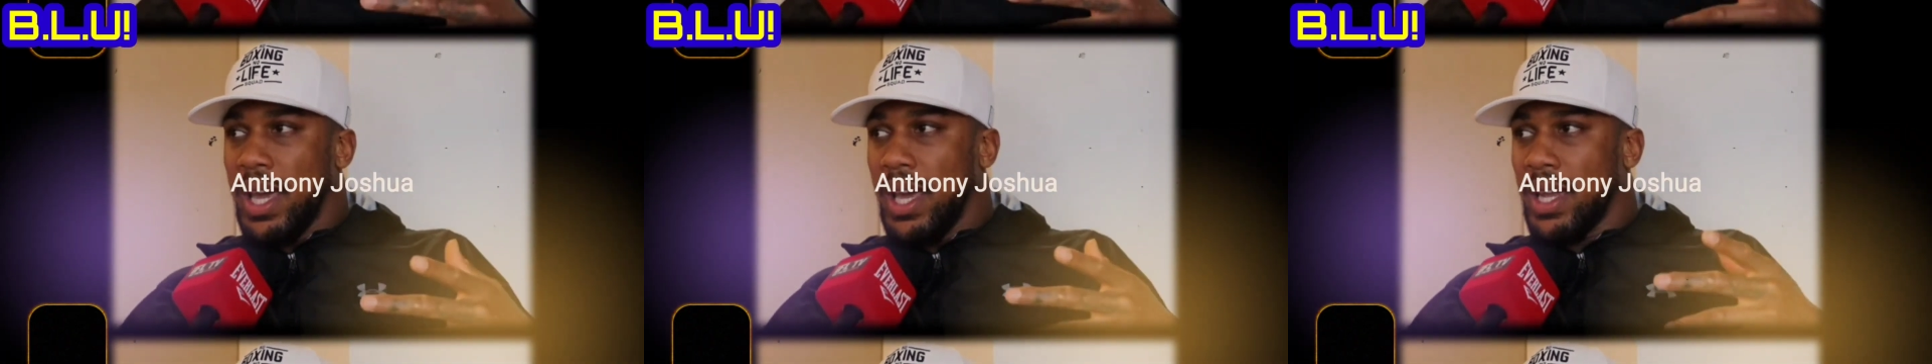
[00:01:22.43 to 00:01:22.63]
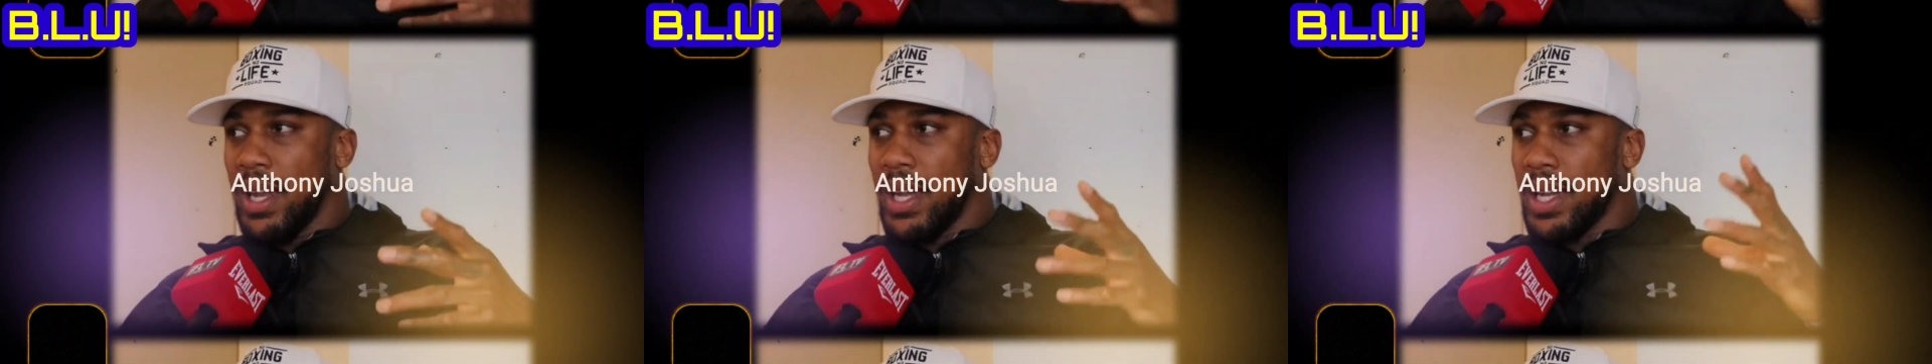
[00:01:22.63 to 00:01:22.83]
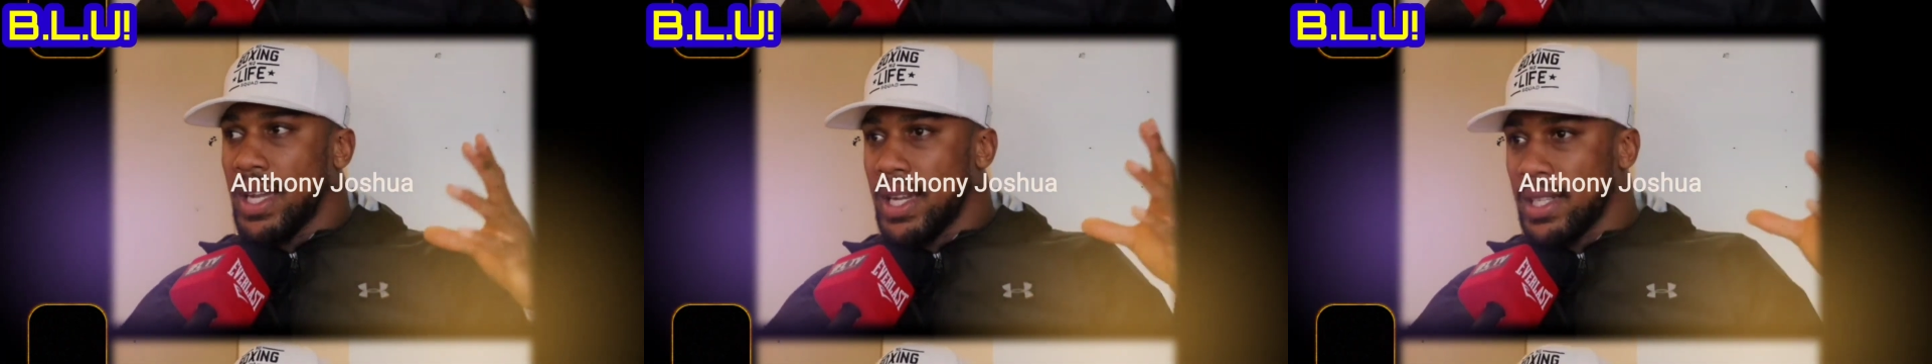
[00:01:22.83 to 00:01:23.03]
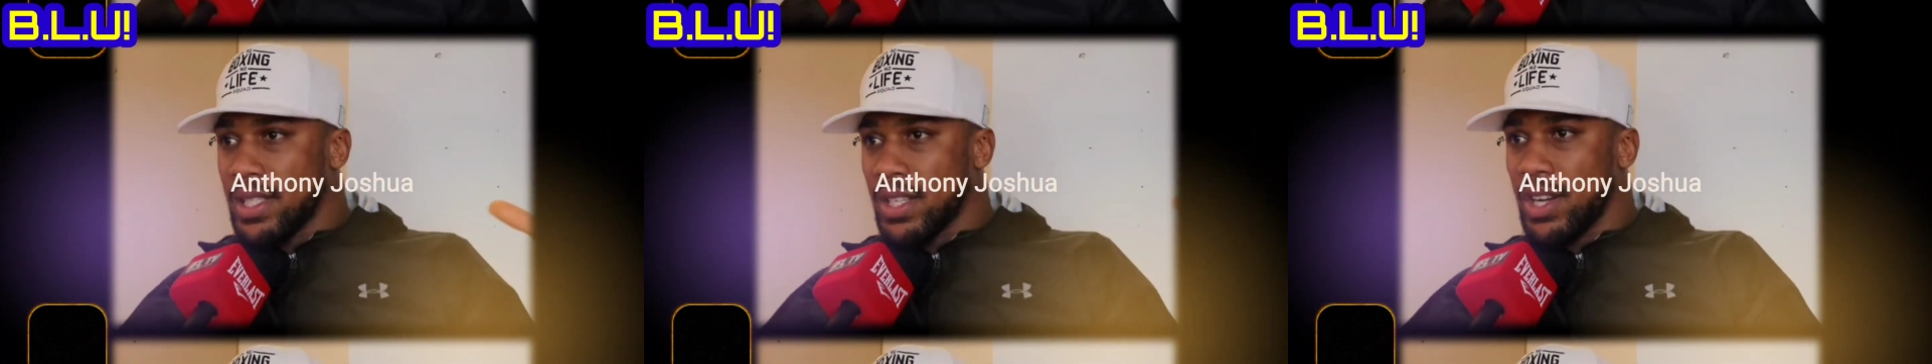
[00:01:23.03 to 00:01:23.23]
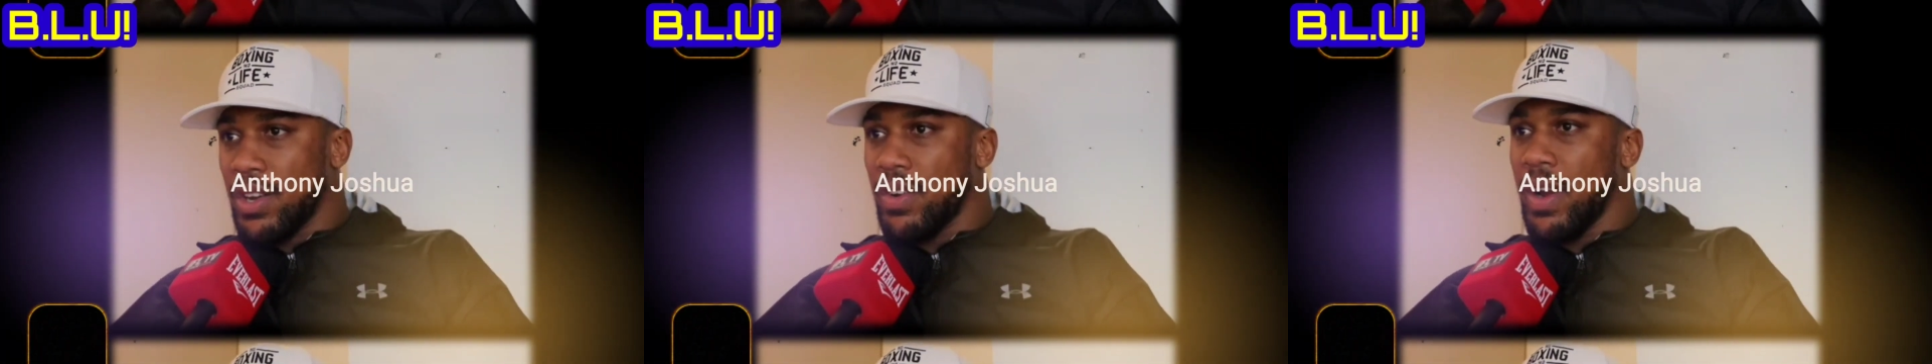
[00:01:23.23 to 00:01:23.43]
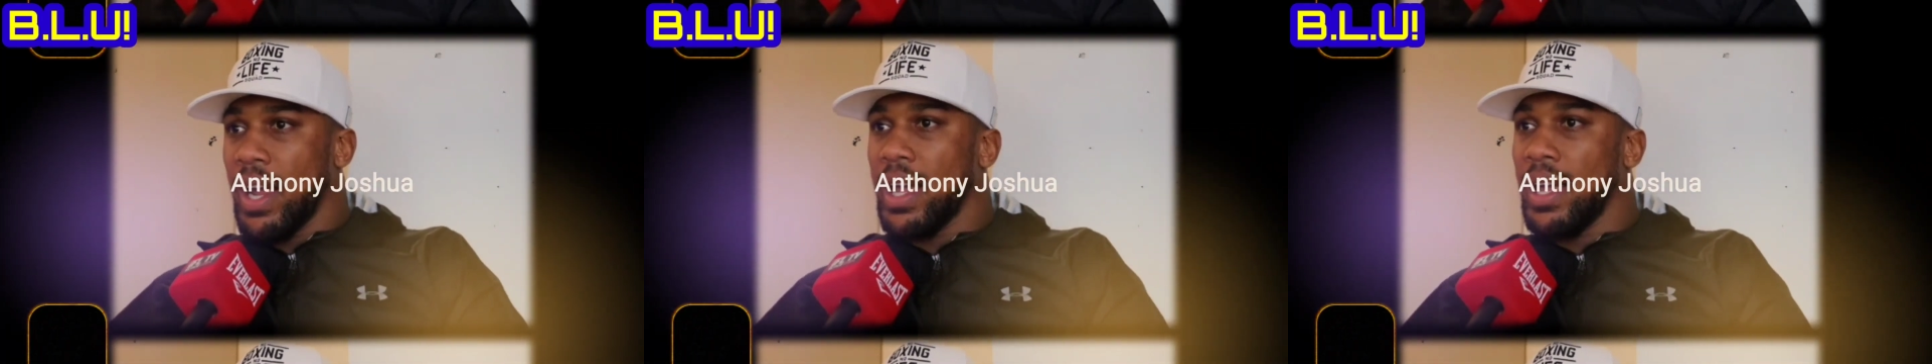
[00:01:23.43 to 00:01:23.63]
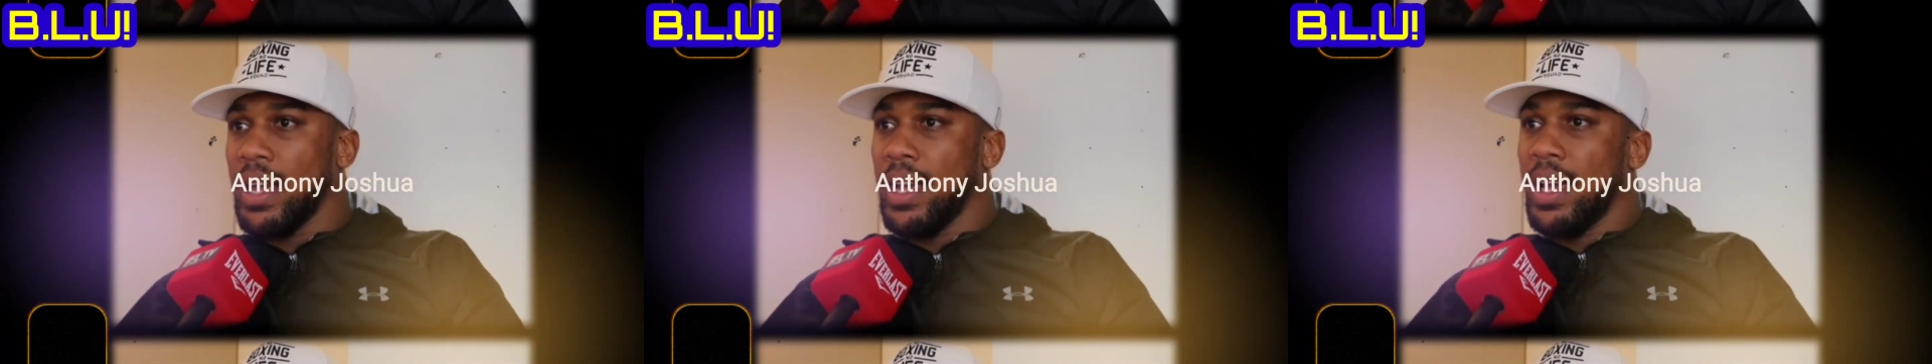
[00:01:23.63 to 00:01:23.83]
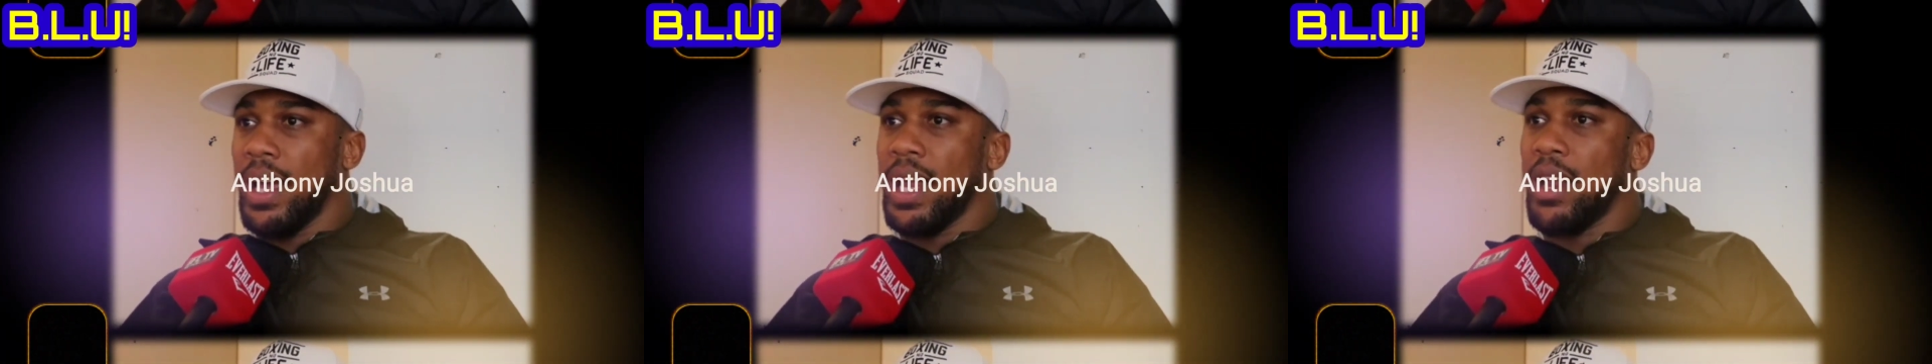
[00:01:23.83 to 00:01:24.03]
it and I needed to
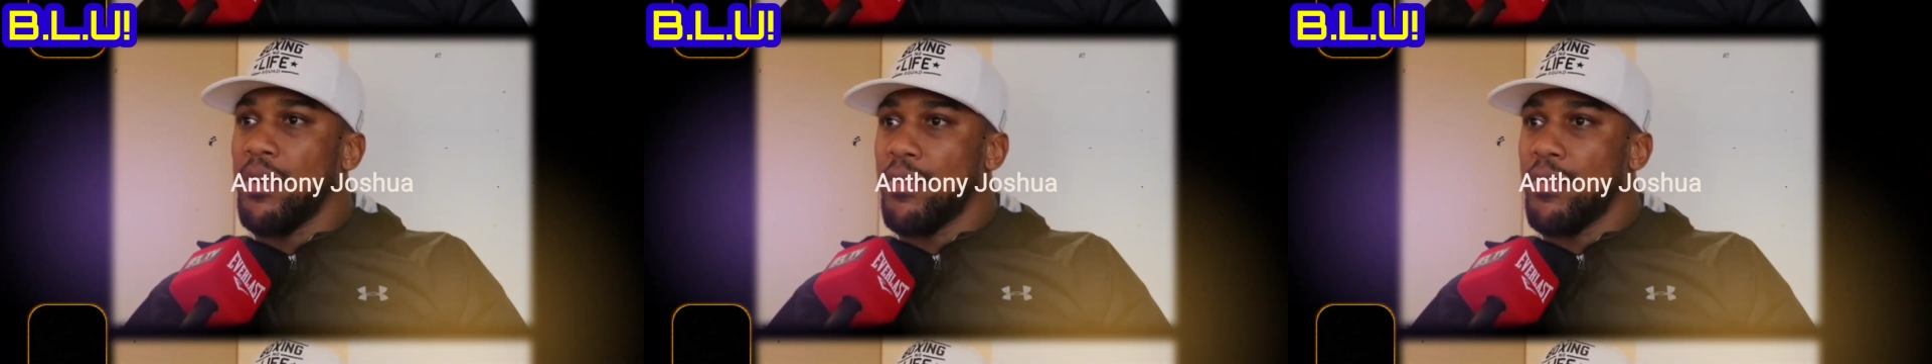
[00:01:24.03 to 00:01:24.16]
create an